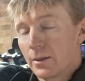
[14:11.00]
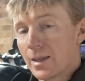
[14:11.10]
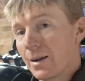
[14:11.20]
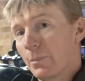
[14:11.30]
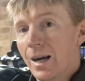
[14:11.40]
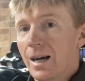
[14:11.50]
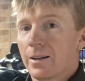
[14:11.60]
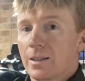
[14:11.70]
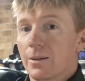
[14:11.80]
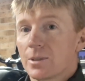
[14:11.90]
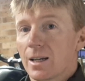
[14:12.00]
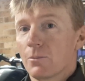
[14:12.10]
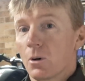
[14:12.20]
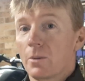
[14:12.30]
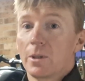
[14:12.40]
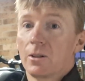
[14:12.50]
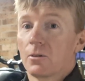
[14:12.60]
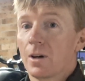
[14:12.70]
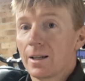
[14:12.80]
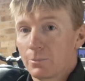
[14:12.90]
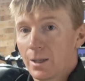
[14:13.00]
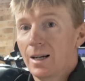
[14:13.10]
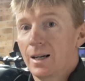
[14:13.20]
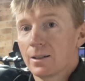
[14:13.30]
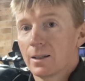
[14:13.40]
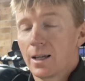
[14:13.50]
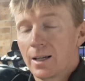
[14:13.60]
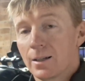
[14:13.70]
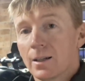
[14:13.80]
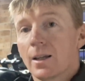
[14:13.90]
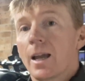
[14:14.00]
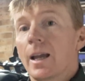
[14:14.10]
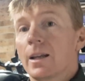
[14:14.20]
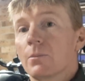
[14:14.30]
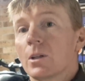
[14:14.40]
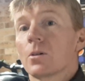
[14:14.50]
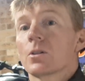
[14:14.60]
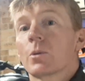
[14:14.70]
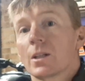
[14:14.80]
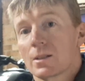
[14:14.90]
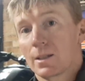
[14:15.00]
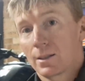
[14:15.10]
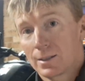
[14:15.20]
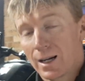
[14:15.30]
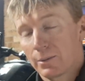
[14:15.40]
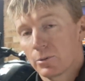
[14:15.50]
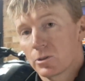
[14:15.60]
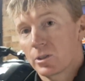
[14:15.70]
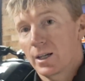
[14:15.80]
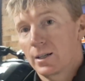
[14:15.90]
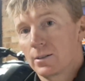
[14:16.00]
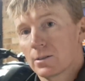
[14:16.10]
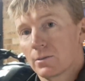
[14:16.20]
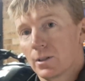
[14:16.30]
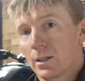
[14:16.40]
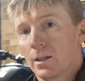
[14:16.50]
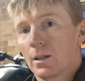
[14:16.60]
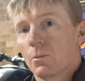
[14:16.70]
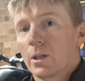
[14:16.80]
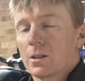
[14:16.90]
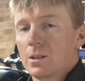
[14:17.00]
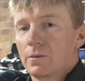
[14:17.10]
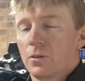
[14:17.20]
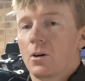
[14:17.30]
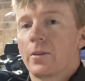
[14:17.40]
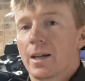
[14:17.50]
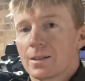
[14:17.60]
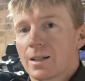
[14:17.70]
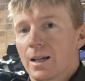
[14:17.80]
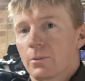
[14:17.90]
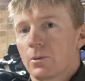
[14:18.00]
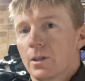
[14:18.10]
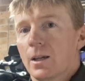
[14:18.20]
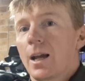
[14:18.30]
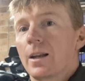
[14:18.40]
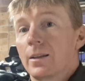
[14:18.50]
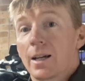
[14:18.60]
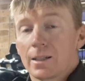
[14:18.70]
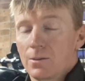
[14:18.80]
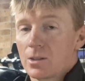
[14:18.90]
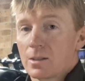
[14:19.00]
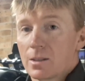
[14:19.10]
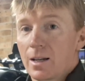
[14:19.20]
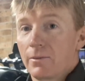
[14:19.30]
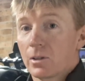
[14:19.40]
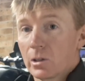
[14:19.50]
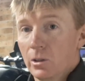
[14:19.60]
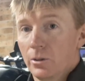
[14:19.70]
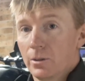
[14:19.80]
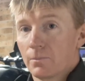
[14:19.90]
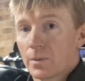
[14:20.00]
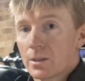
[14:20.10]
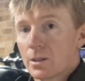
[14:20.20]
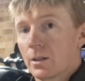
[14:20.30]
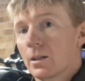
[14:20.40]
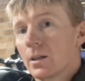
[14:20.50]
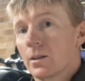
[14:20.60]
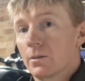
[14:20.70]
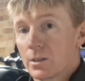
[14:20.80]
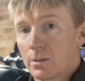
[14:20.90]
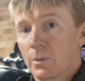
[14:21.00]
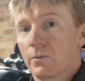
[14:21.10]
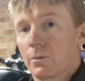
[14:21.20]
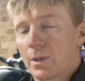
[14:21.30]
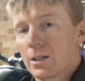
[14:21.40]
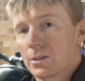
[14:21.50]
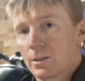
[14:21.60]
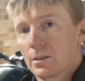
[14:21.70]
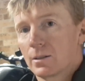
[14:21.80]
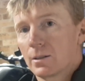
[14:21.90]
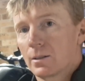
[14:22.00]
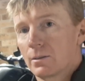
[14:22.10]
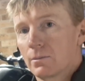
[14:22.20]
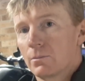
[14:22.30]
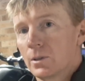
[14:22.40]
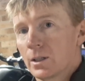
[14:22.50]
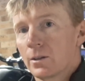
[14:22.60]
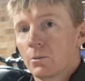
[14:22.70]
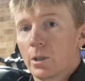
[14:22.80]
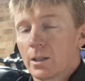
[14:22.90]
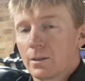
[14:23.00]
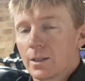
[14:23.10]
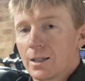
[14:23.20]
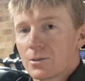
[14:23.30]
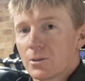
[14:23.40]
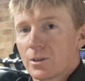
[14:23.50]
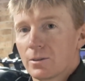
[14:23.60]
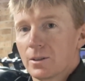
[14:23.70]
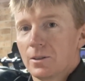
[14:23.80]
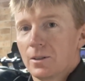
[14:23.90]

that part of the update might be a great part, and because we can see the table's changed, right, we can define that table, and then that gives us another clue. So there is some information that that we can get sort of